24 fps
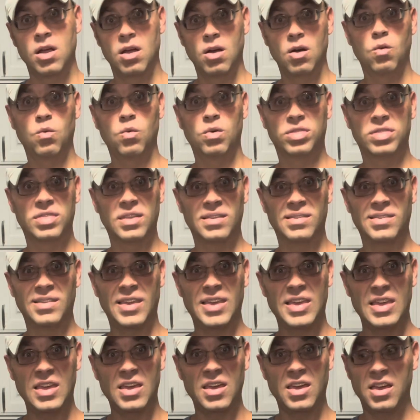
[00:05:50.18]
with this
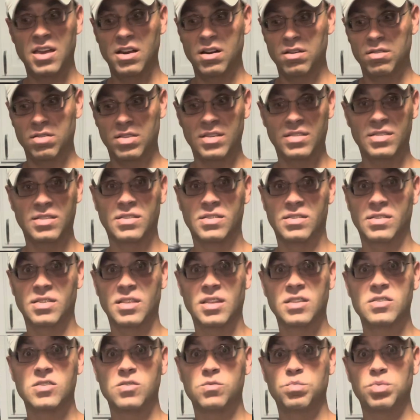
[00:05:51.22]
heat here. This
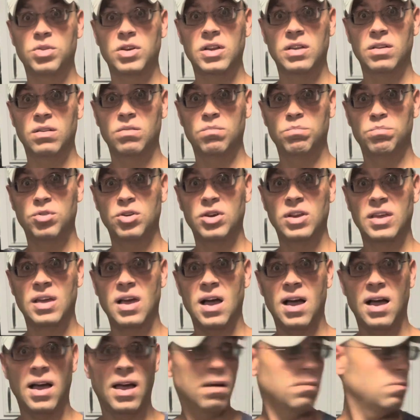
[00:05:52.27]
is pretty
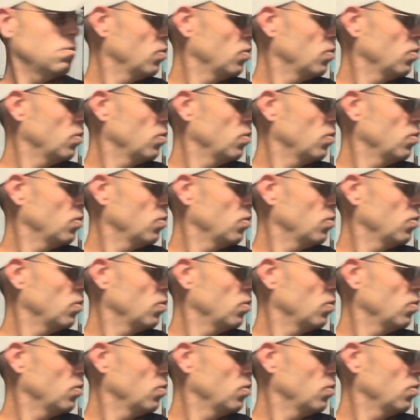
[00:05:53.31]
hot.